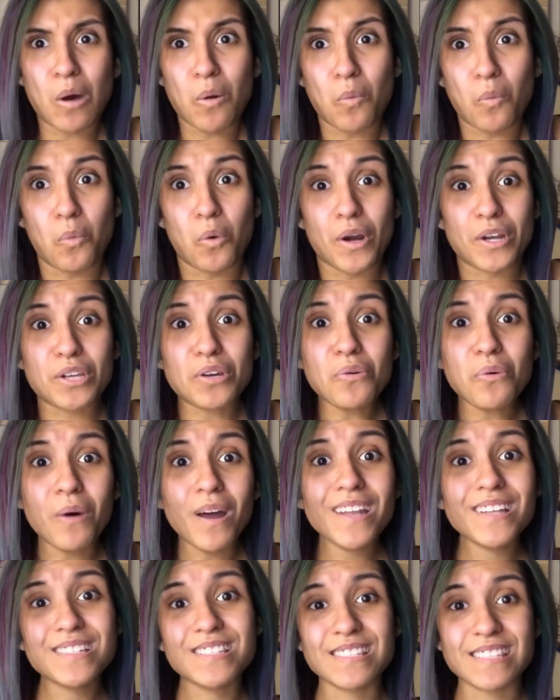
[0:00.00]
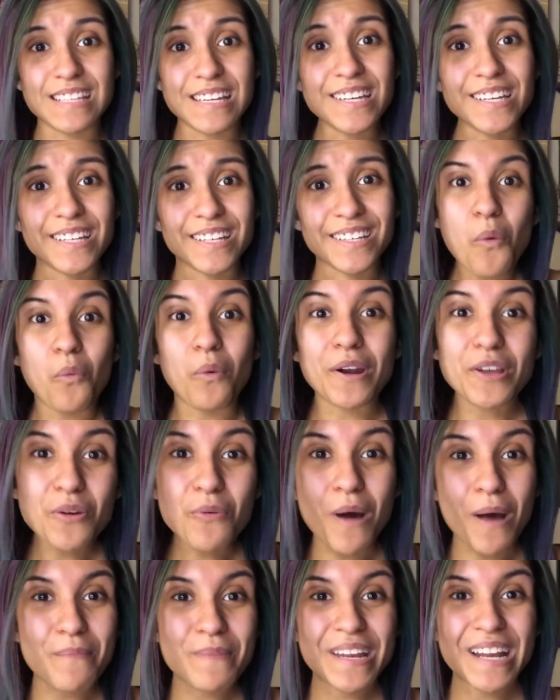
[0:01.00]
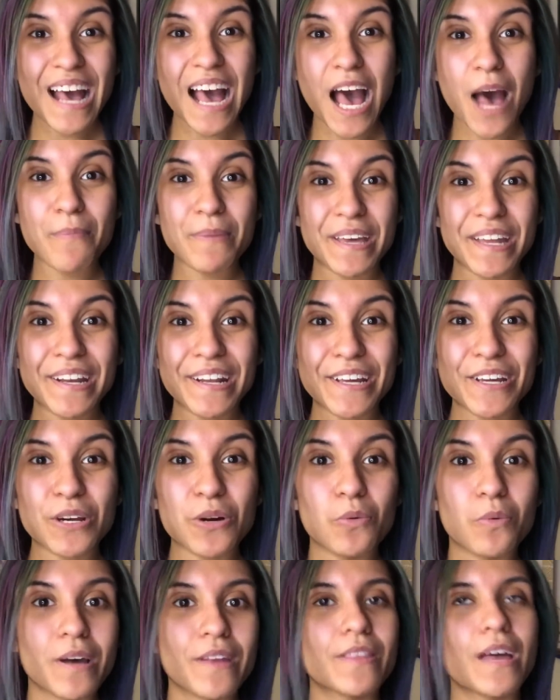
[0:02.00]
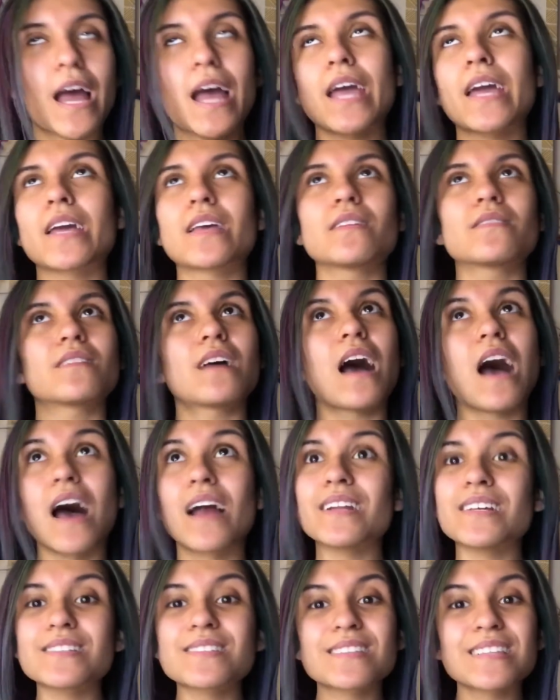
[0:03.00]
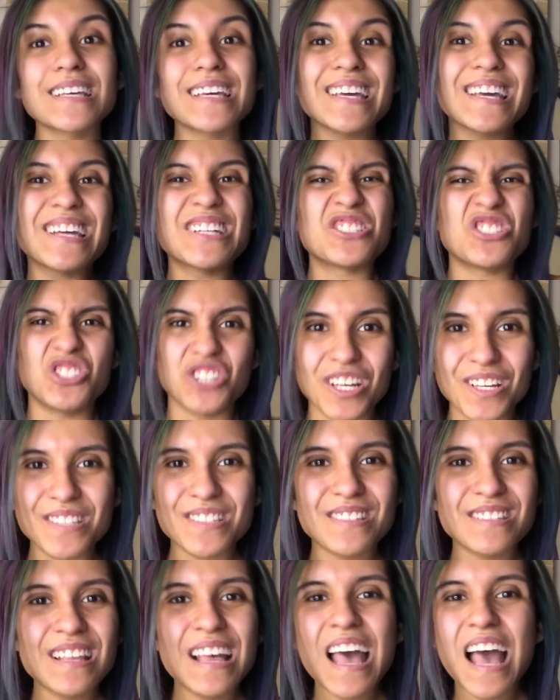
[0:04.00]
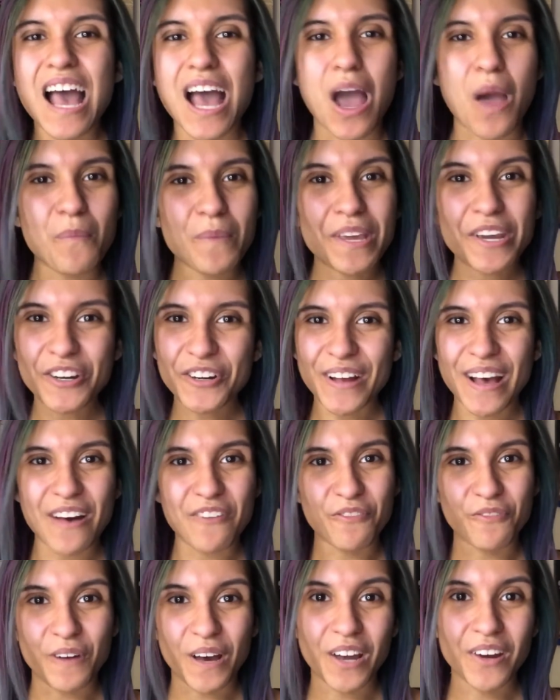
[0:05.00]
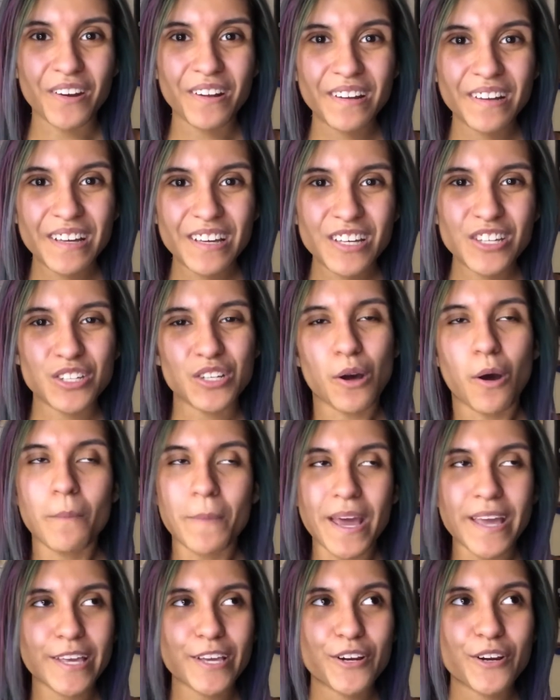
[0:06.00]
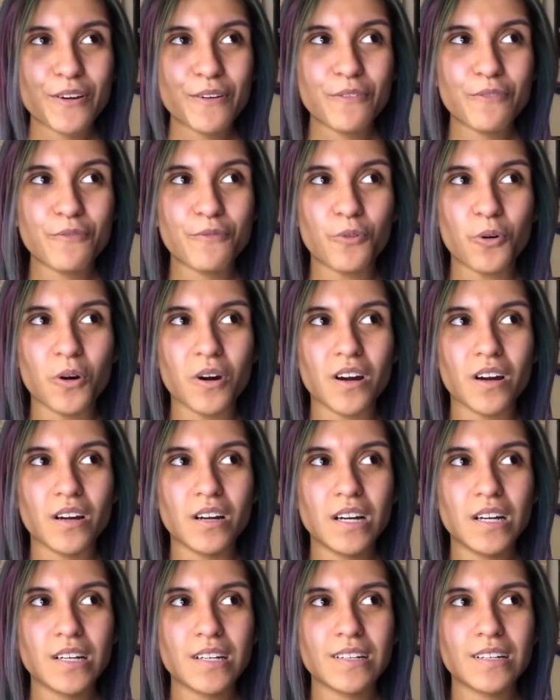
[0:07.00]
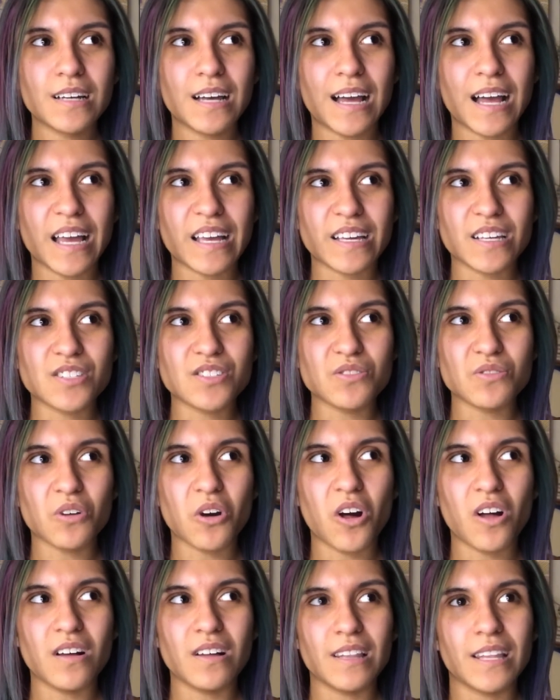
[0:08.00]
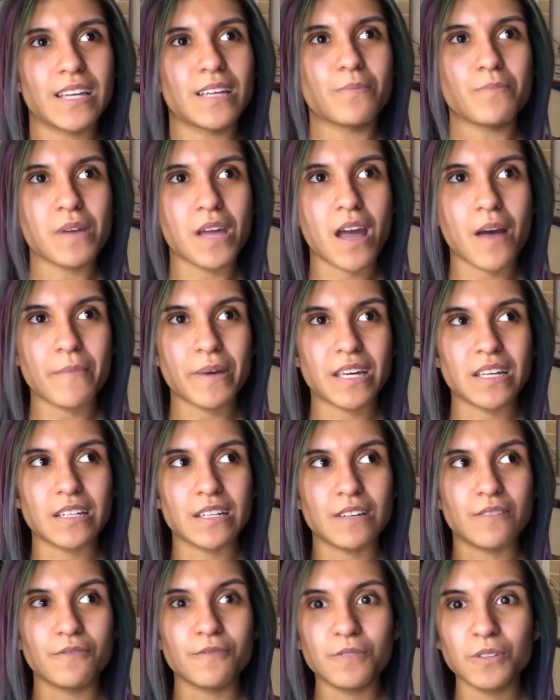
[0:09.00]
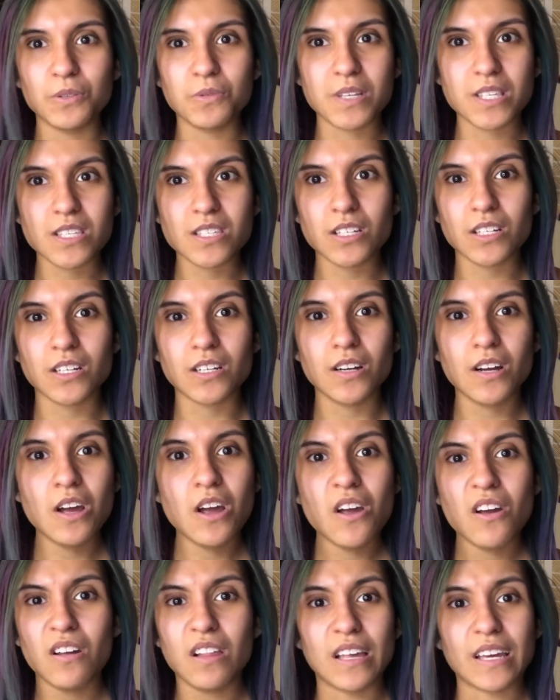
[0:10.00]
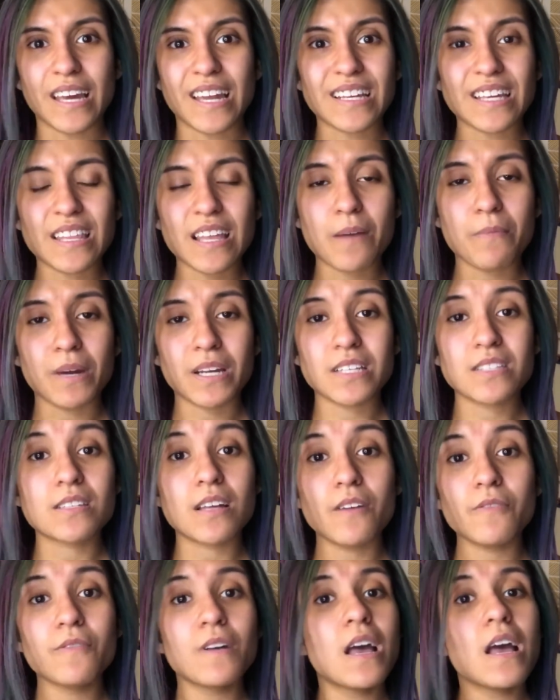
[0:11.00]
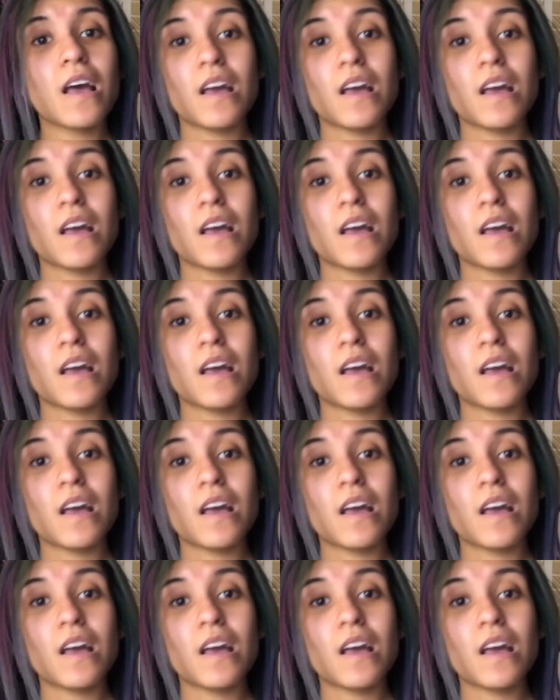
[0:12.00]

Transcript: what do you want to see? What do you want me to hop in here with? I honestly I'm here to have fun. You know, I'm not here for, I guess you call it like becoming an influencer or like any of that money stuff.